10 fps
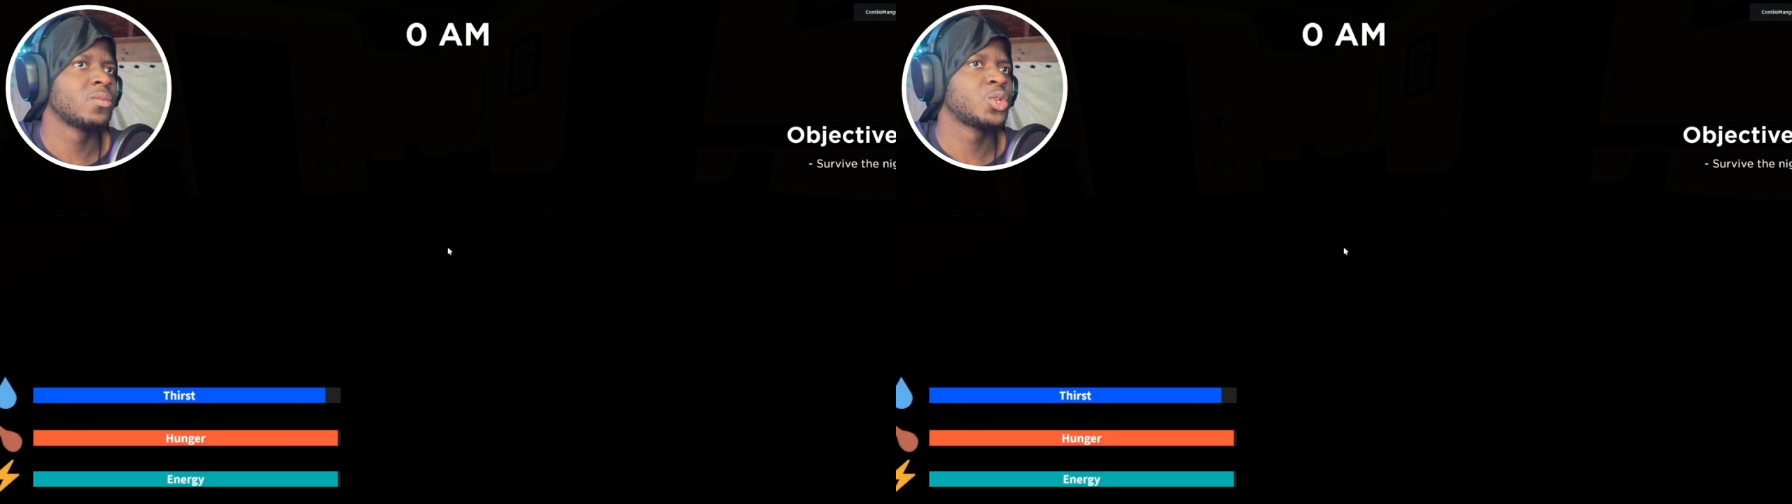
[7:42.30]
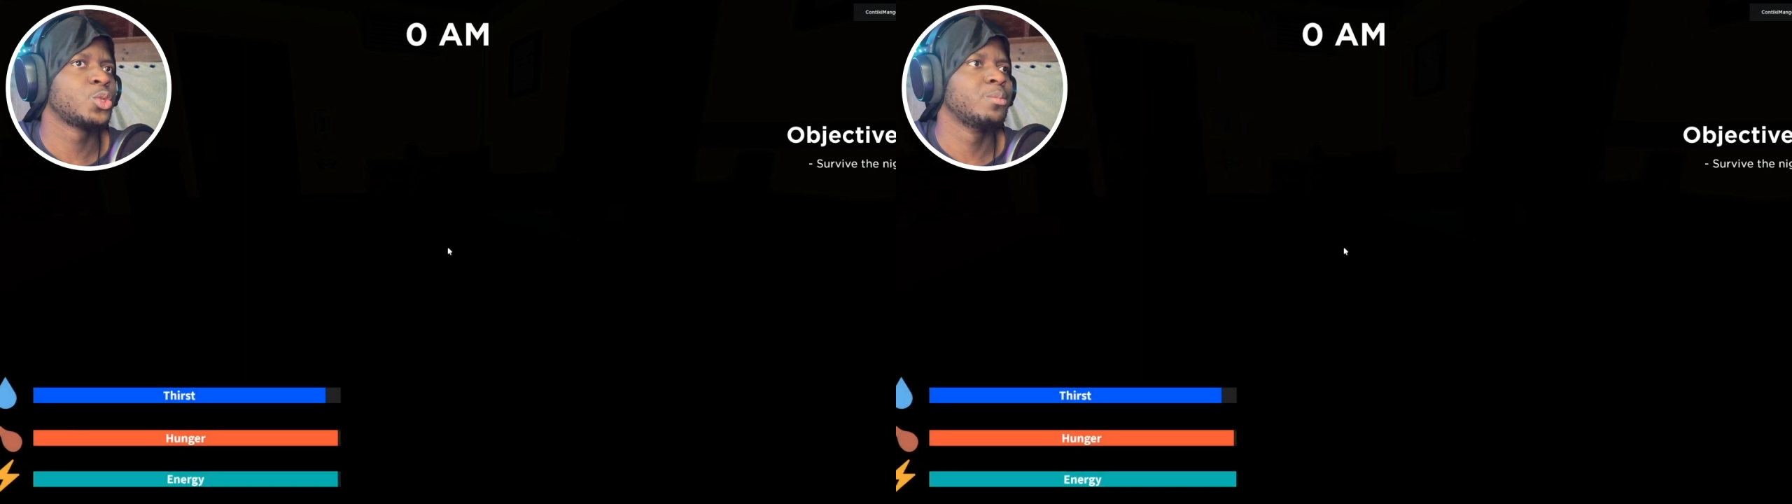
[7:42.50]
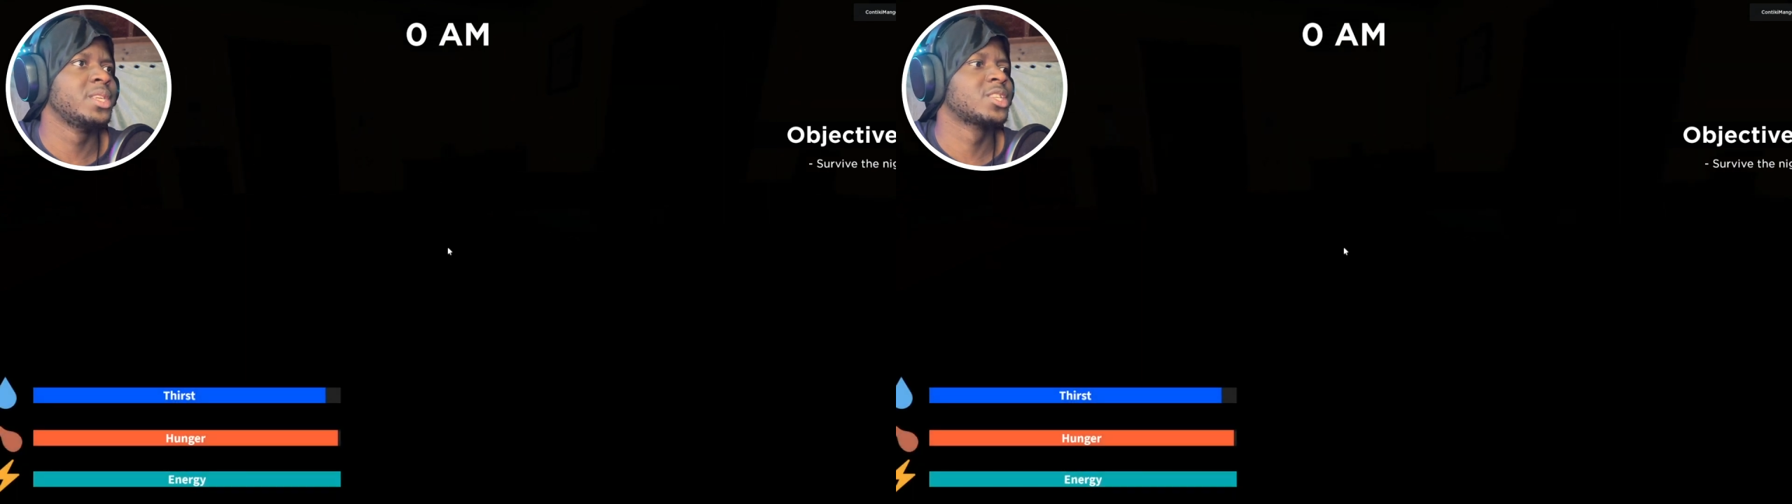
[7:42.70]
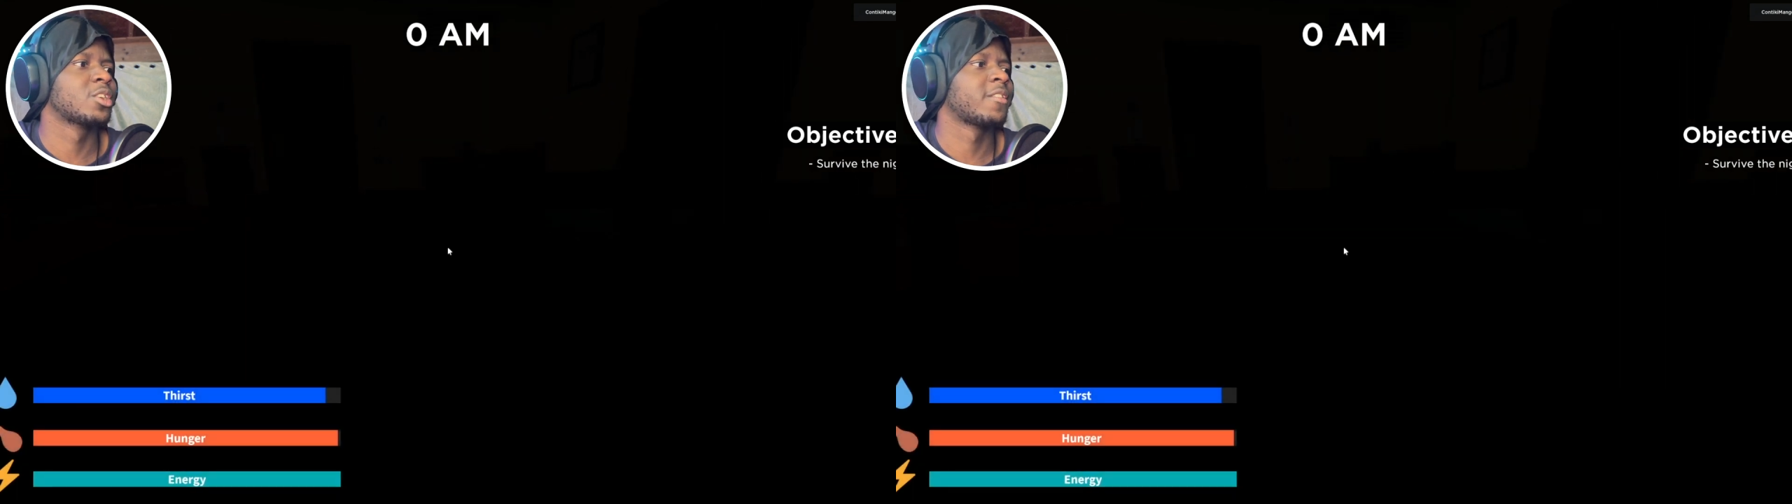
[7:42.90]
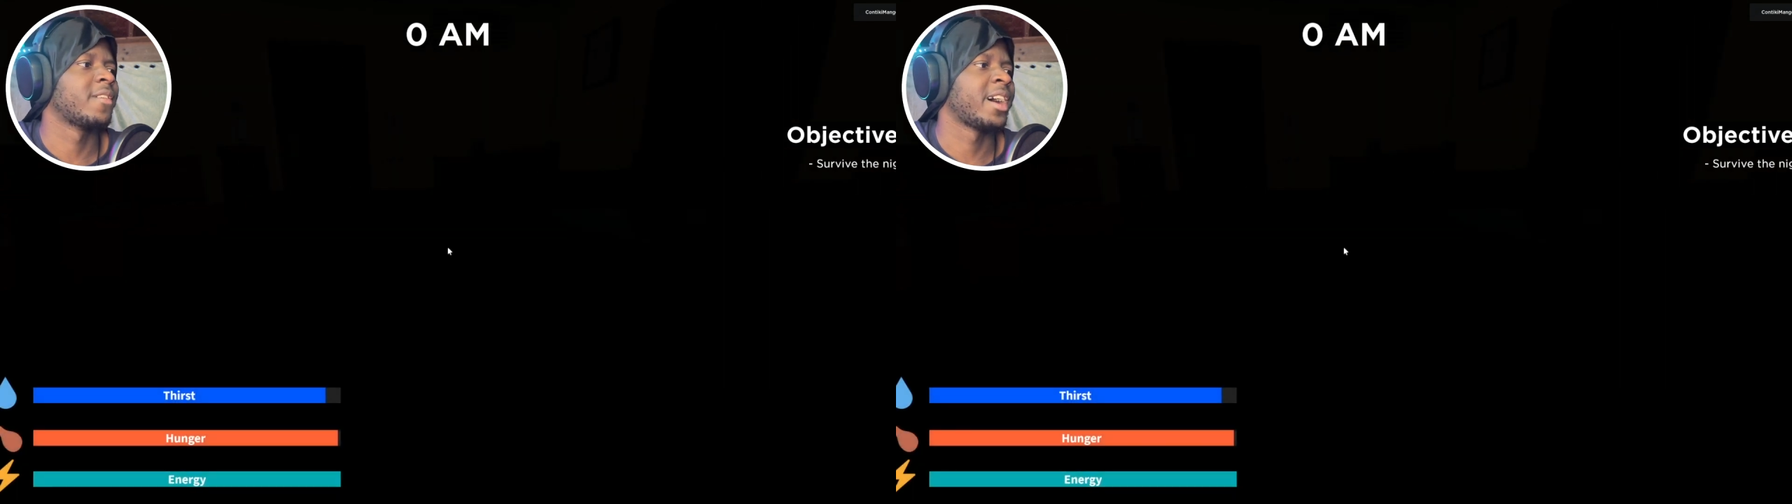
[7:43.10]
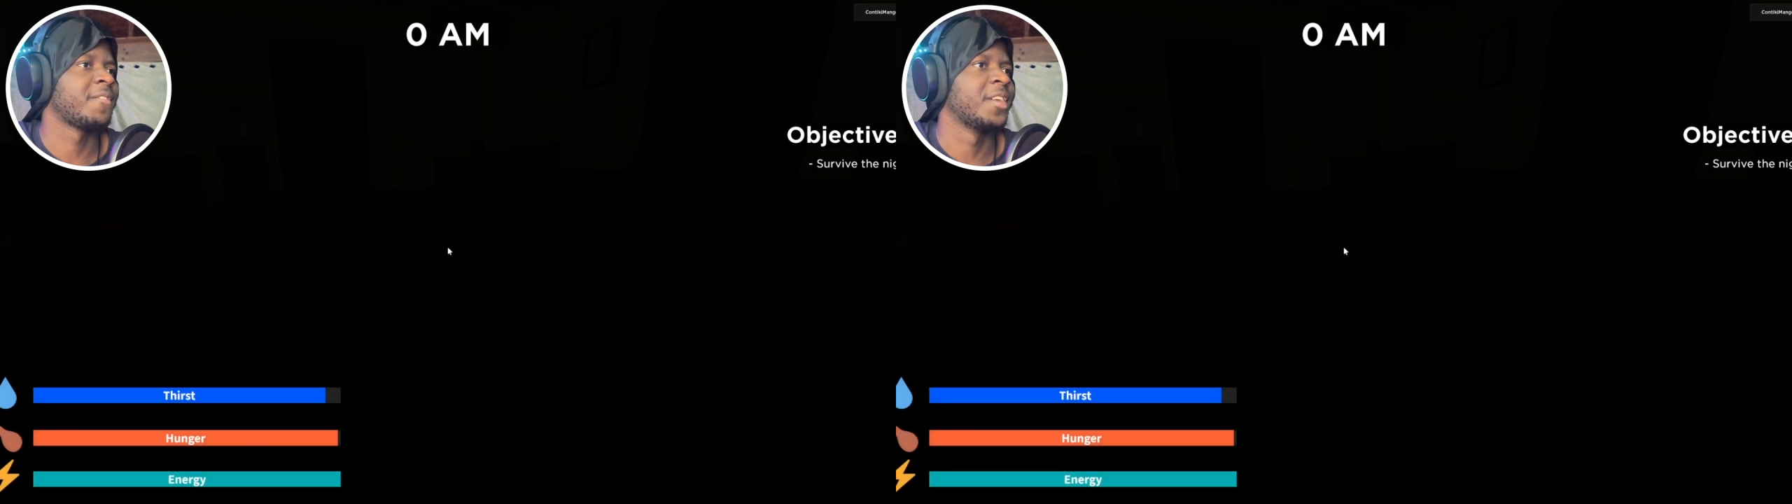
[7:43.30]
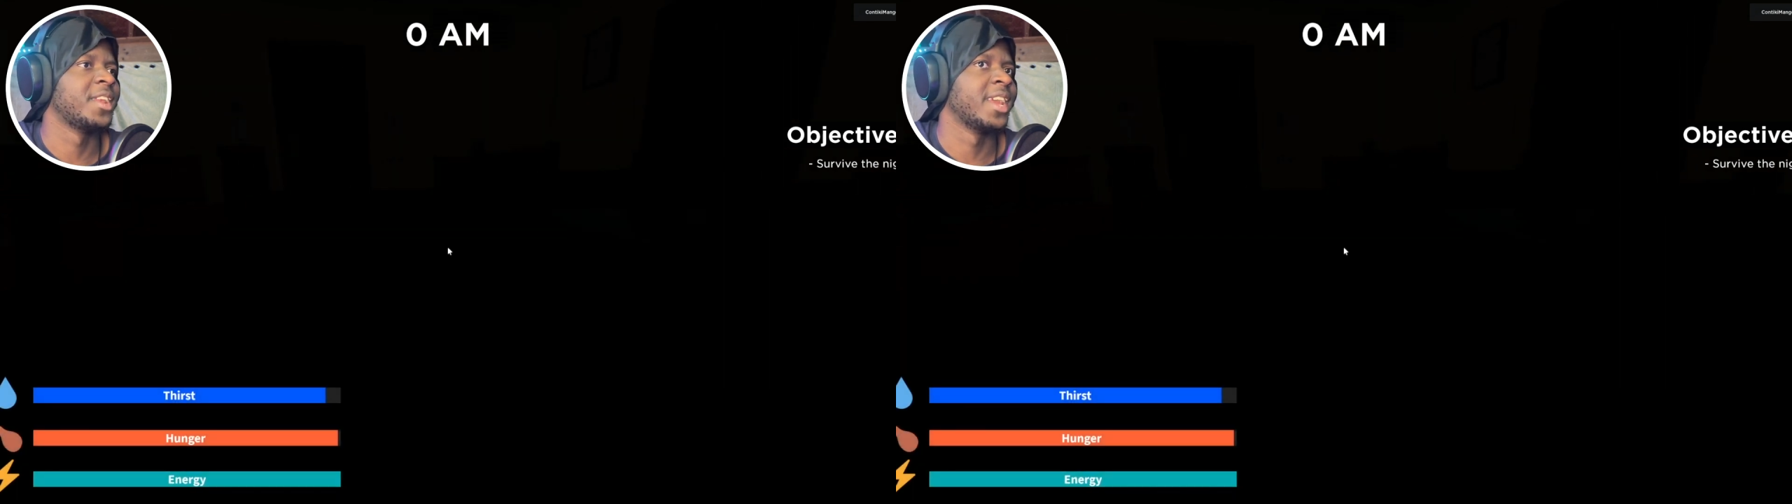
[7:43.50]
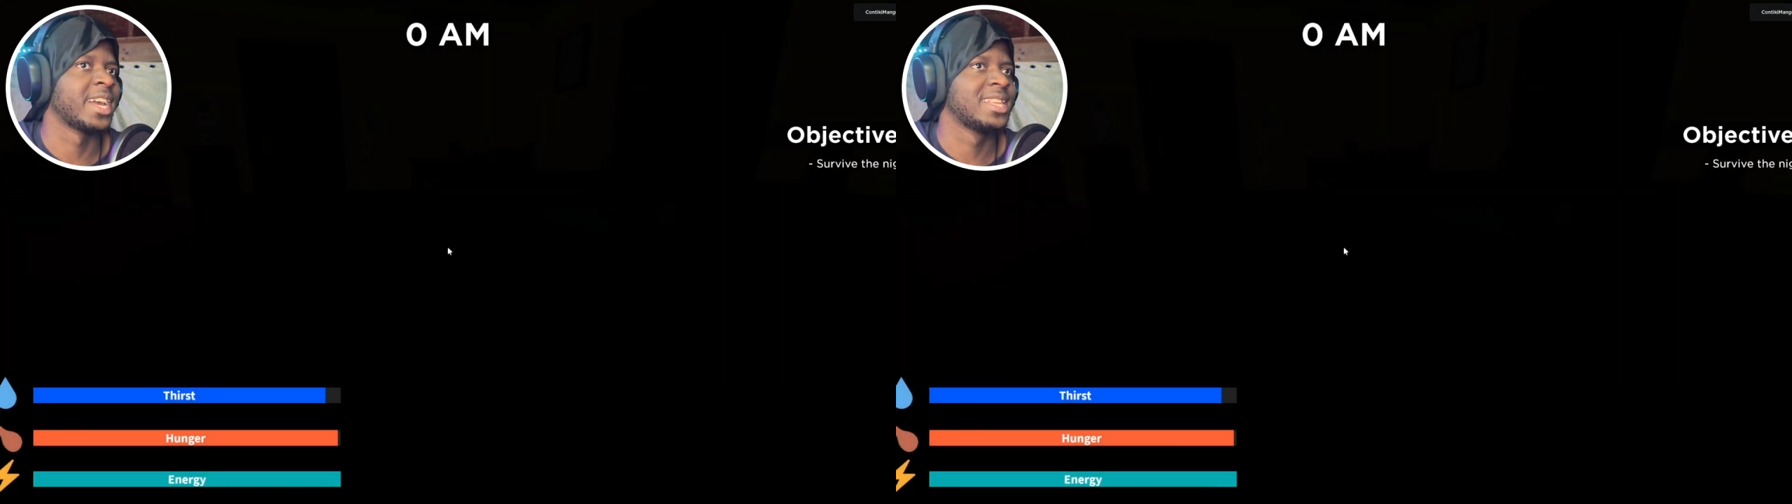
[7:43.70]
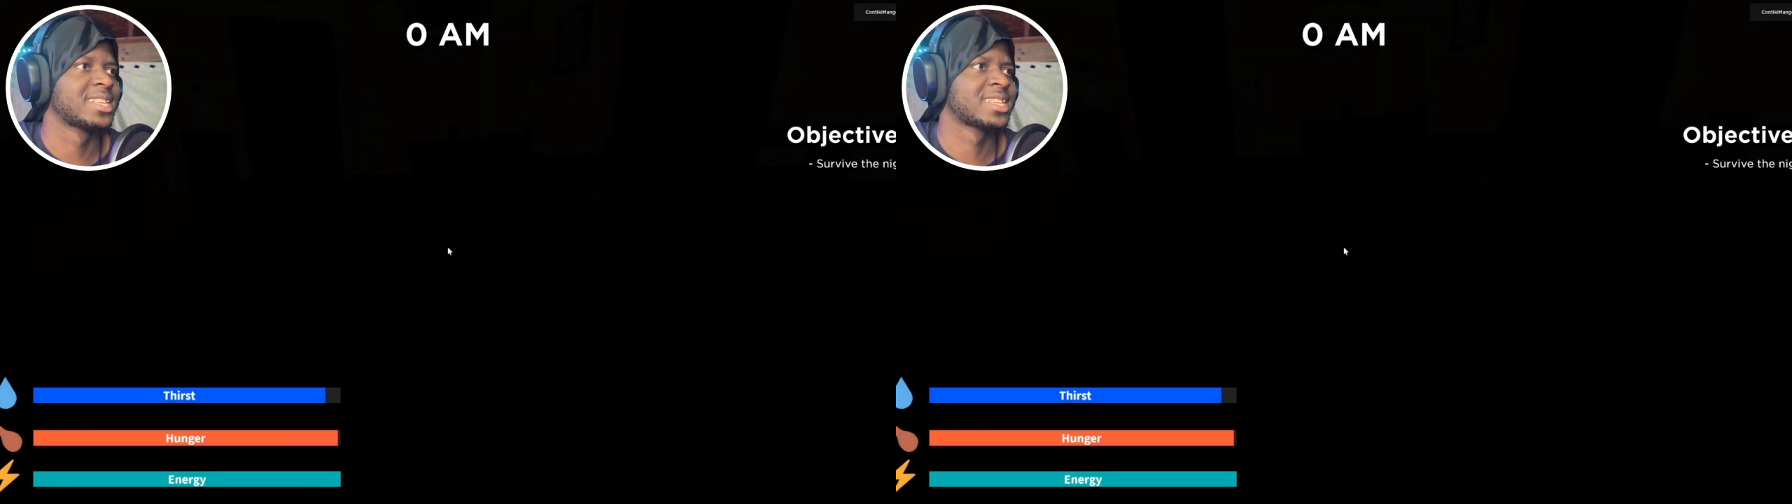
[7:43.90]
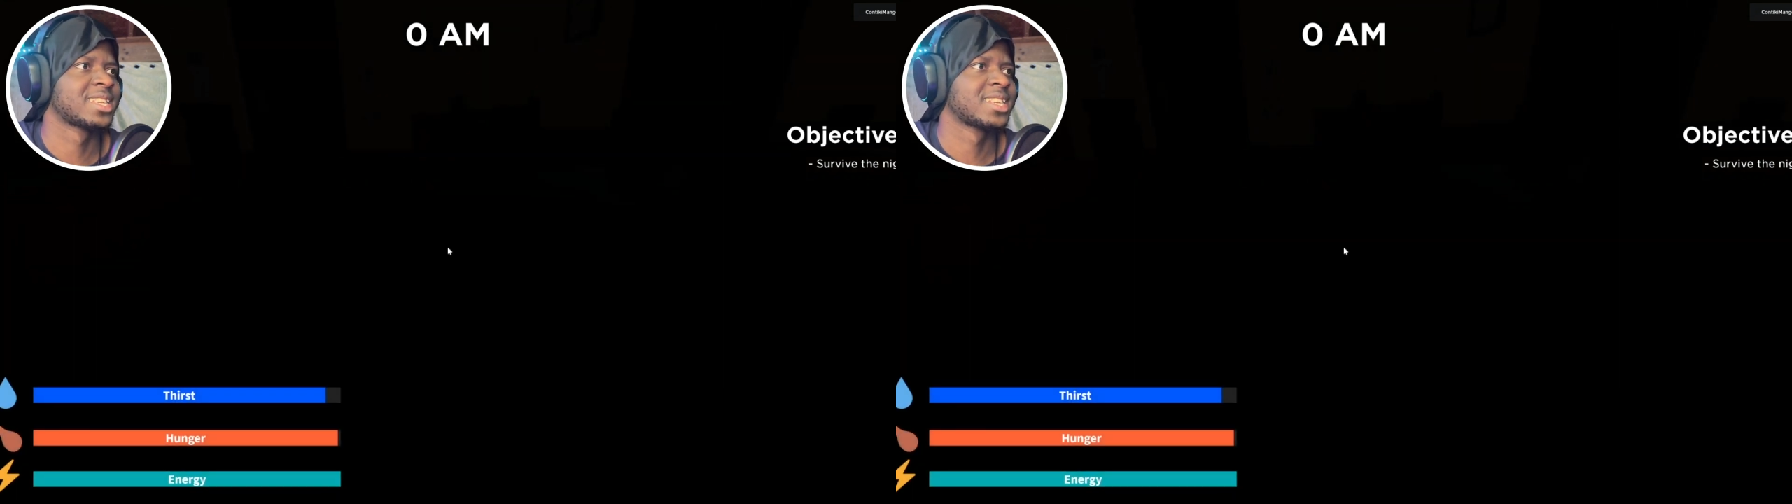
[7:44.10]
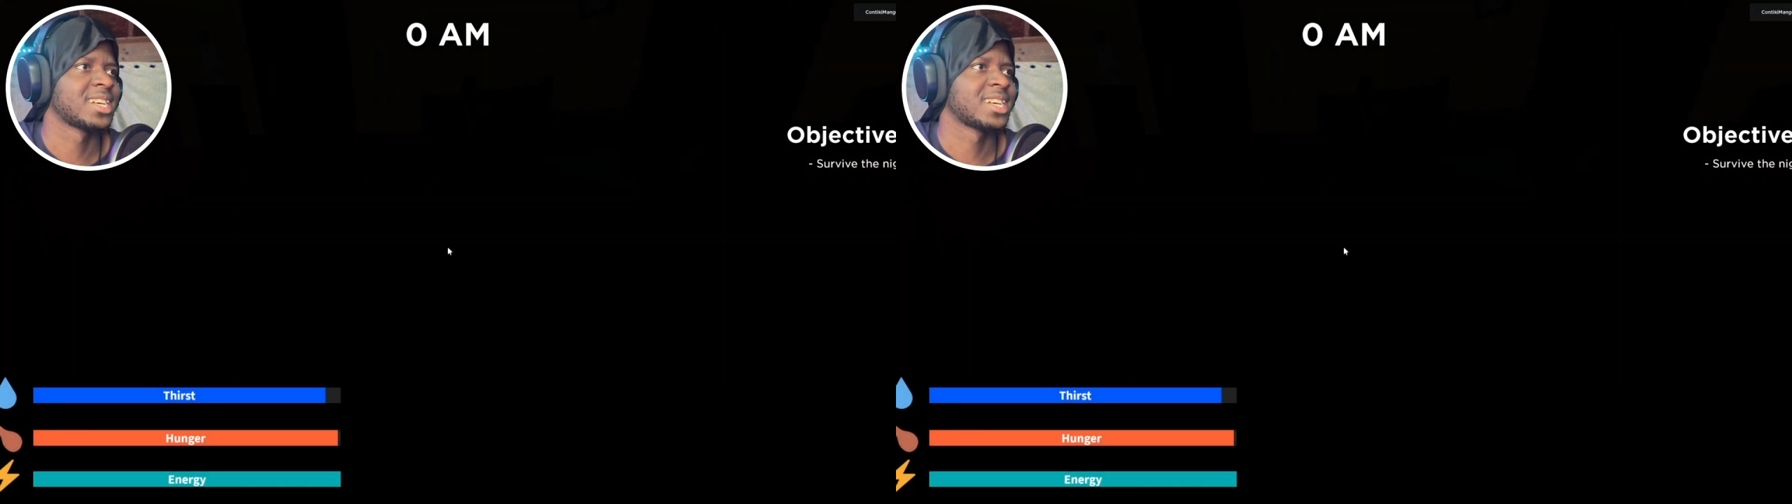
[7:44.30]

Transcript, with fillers: What you mean survive the night?